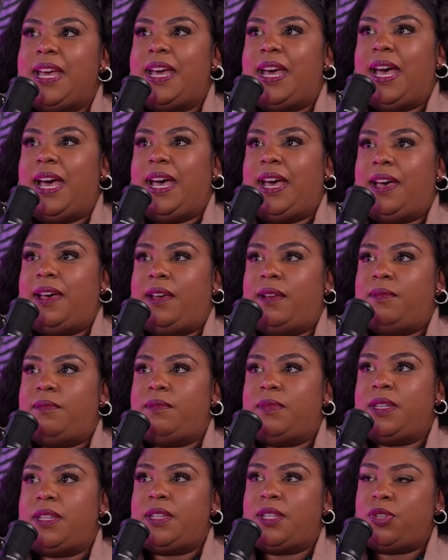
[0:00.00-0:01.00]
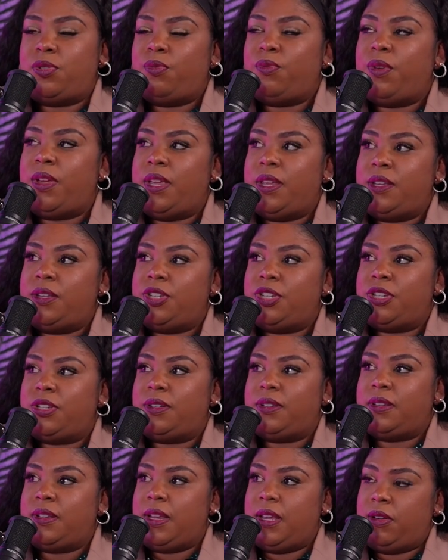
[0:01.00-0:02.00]
the syringe
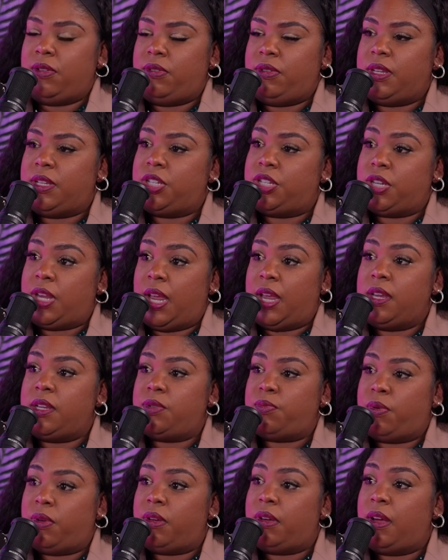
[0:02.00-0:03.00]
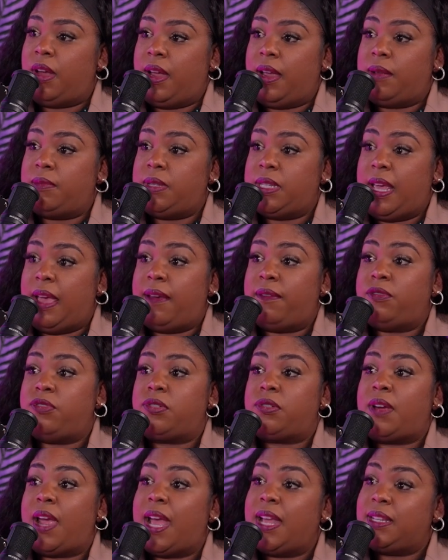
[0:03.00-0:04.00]
needle exchange programs have
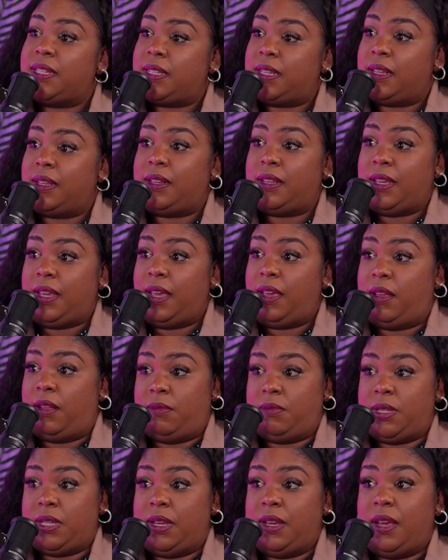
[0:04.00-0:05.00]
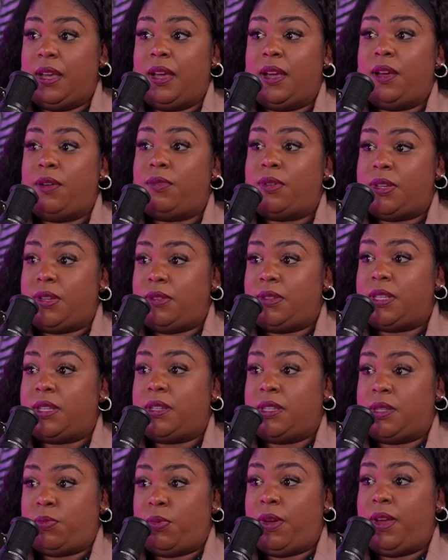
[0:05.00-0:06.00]
drastically helped reduce
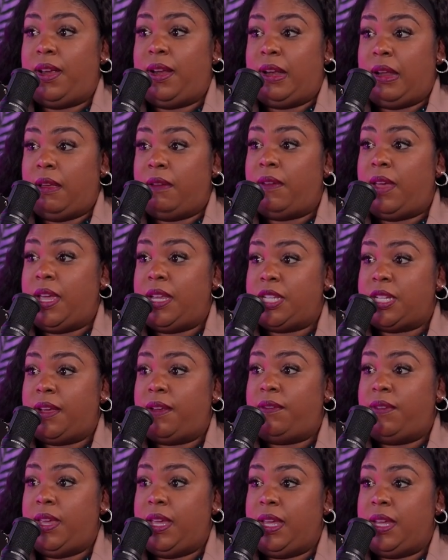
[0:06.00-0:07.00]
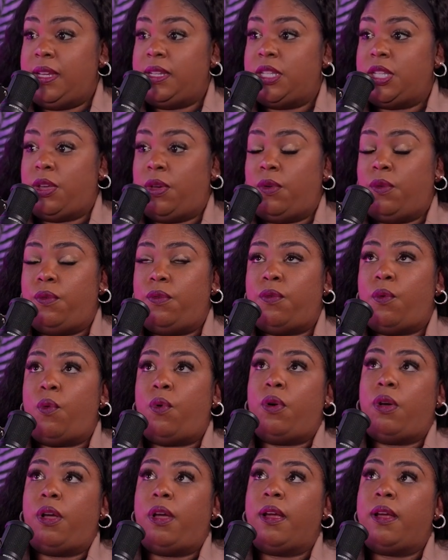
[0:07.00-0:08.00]
the spread of HIV. So
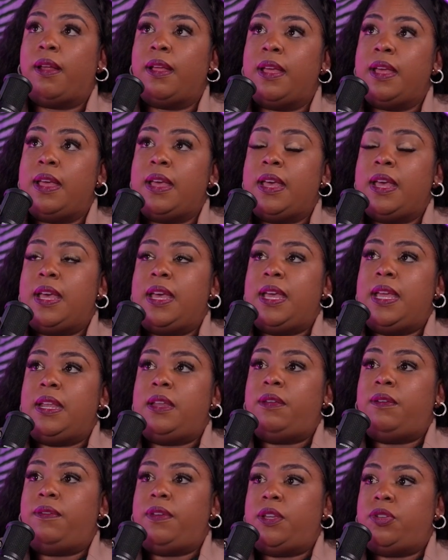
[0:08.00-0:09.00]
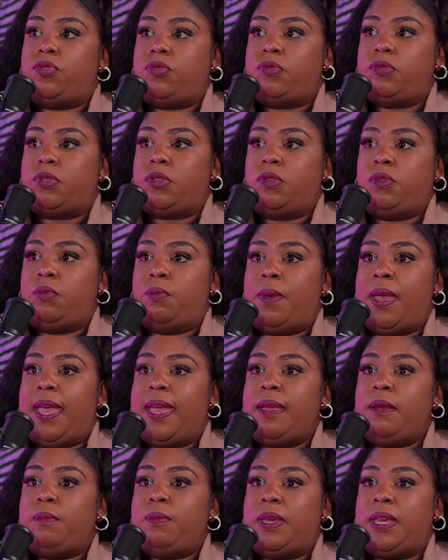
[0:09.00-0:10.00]
for individuals who
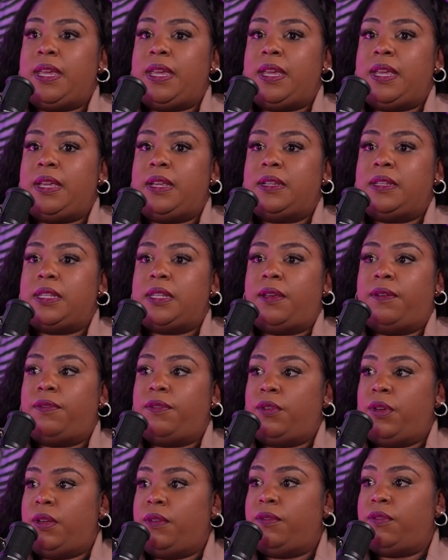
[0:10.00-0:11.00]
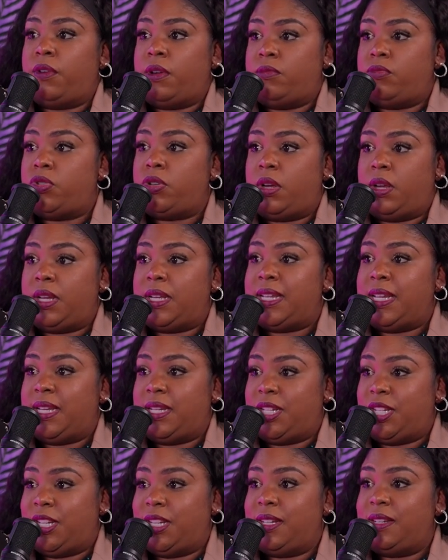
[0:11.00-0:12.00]
may be suffering from drug
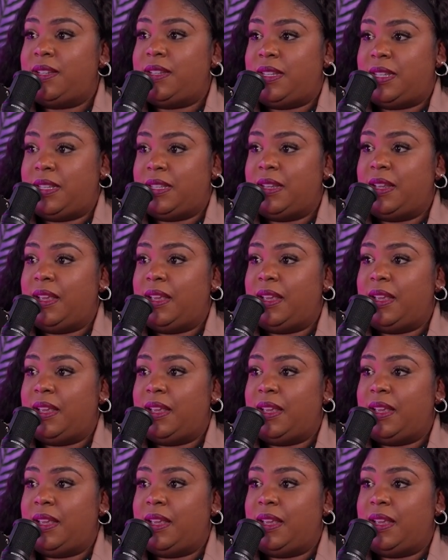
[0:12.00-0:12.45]
addictions,